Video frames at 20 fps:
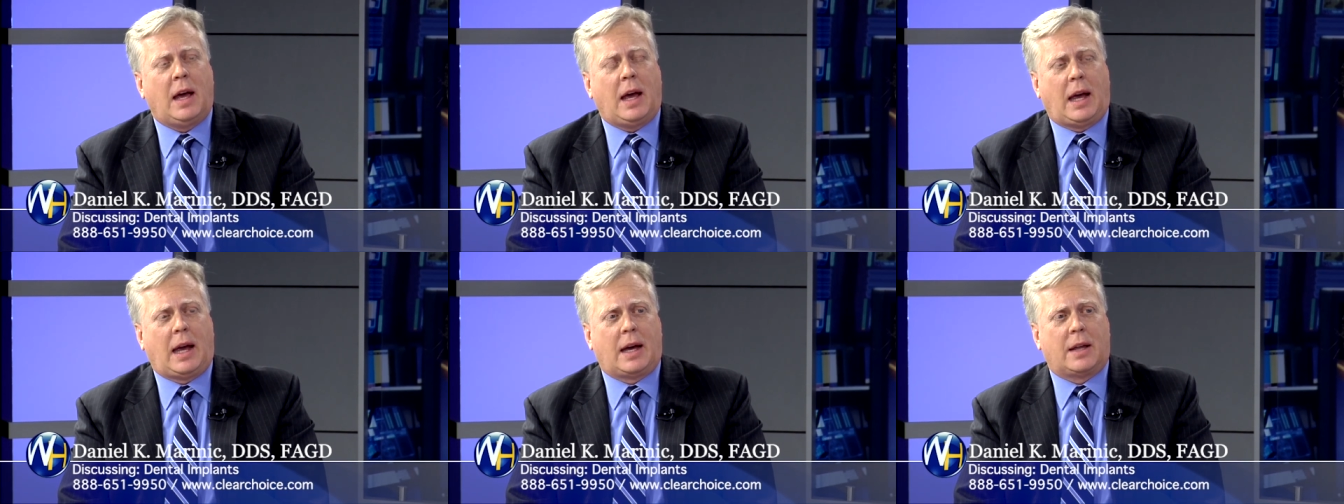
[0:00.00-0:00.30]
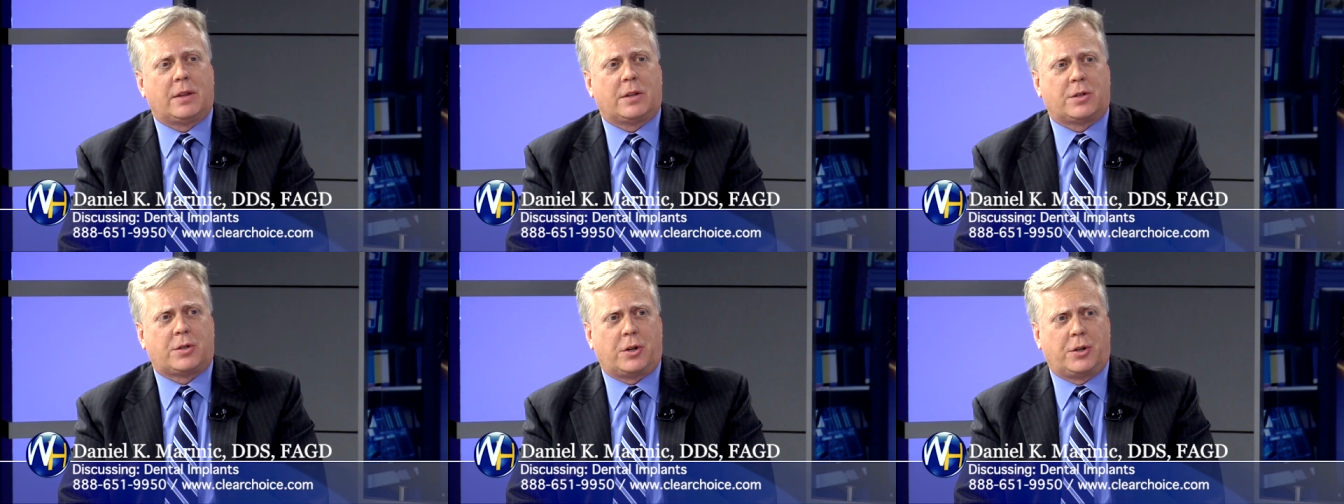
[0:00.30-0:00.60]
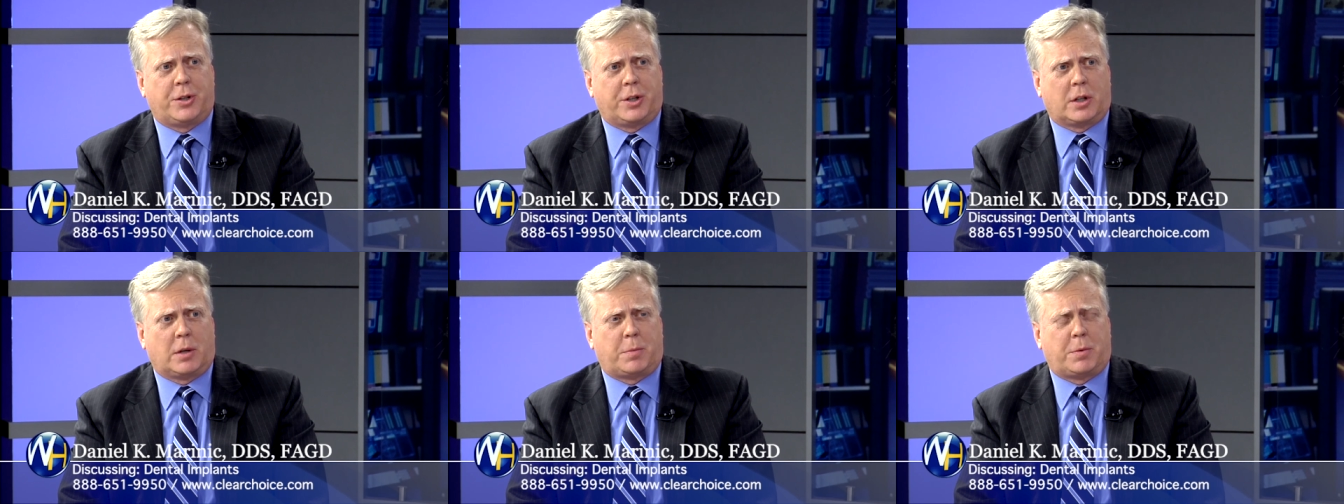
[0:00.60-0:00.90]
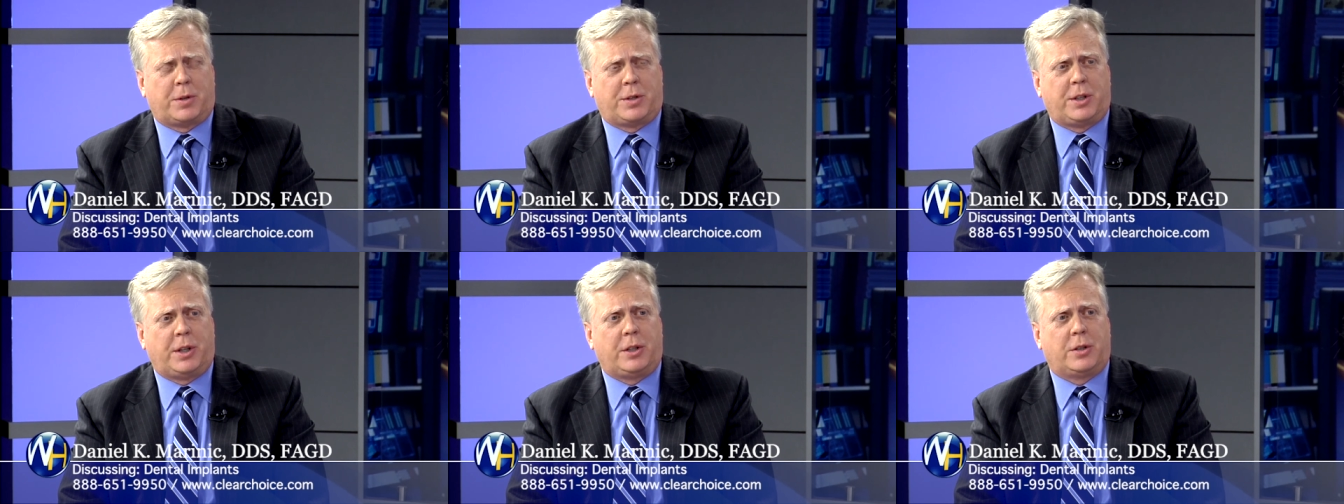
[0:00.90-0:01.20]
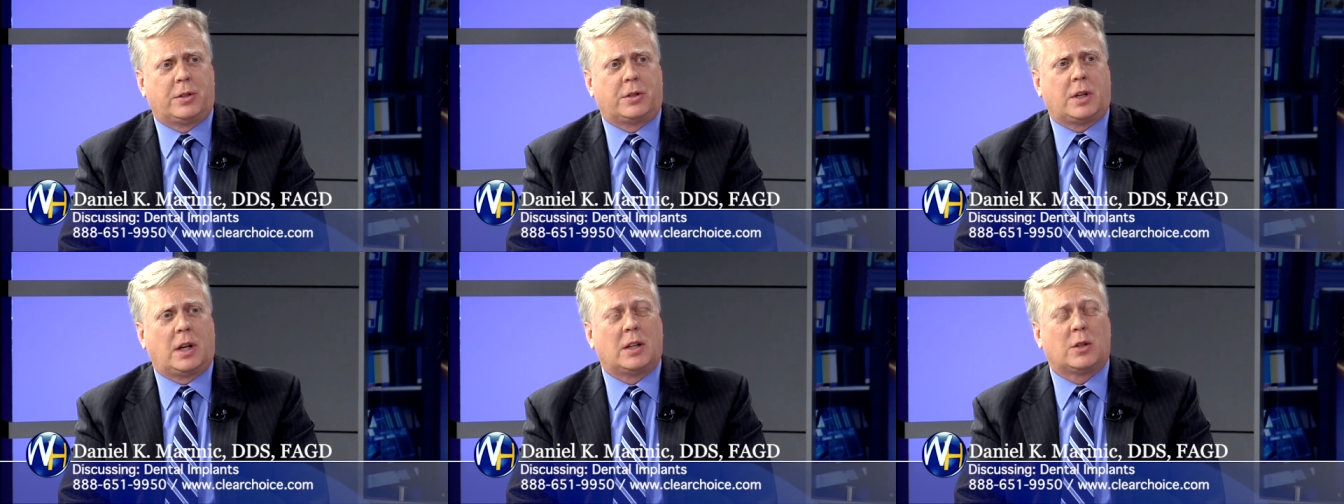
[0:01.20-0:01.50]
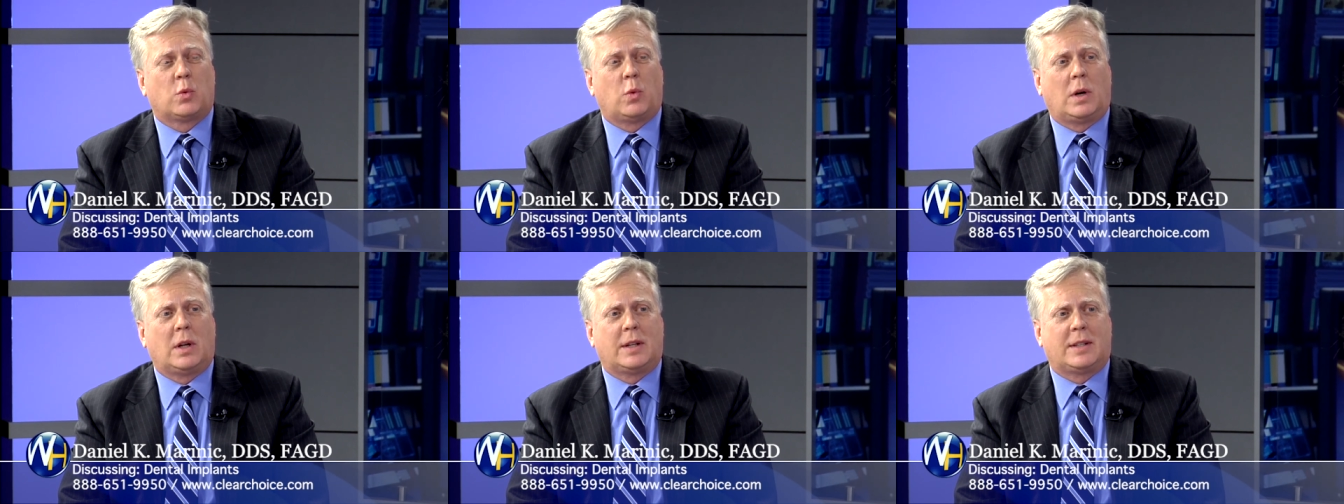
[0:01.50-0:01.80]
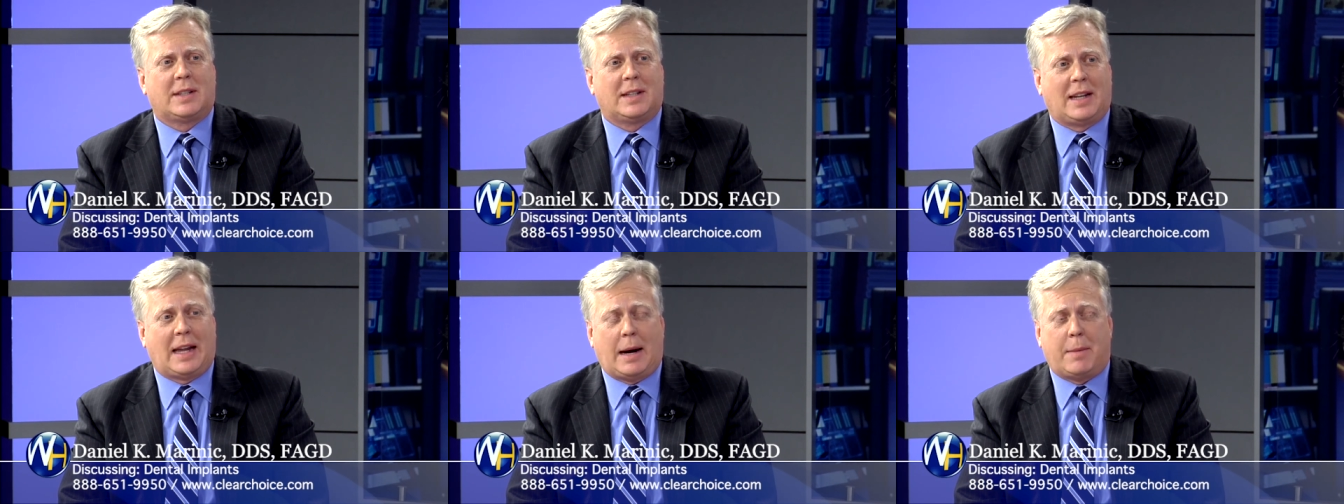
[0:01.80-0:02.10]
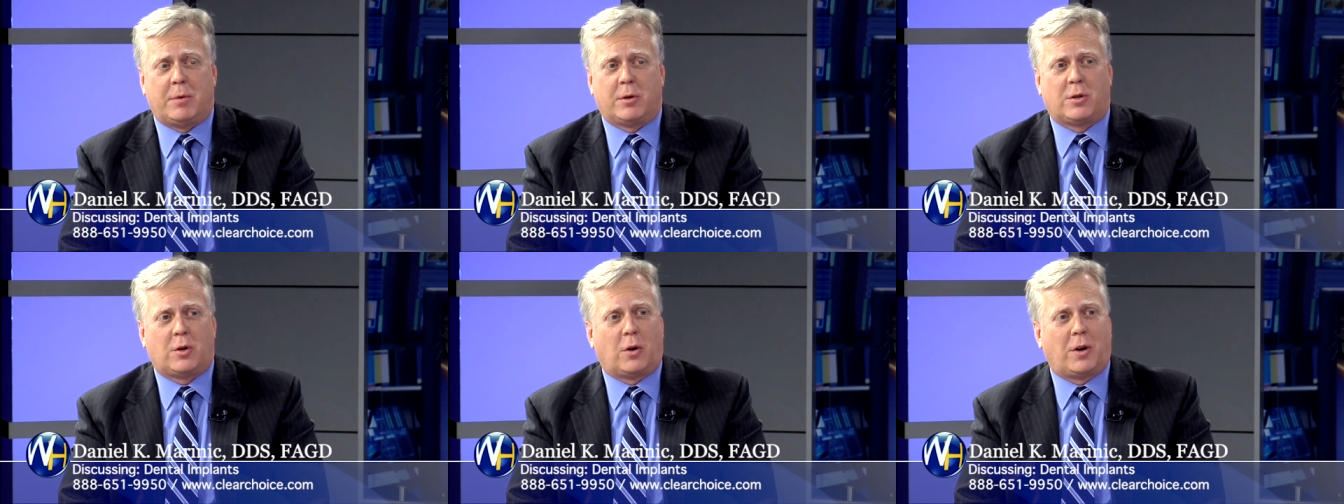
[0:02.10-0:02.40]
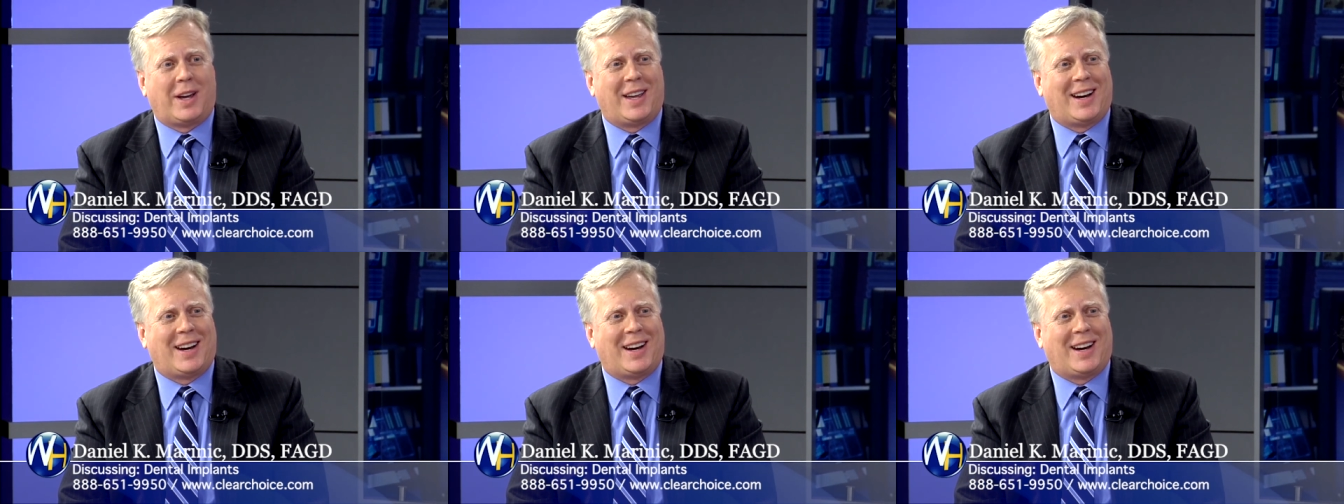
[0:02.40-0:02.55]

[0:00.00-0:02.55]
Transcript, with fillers: and the surgical procedures, as well as the laboratory,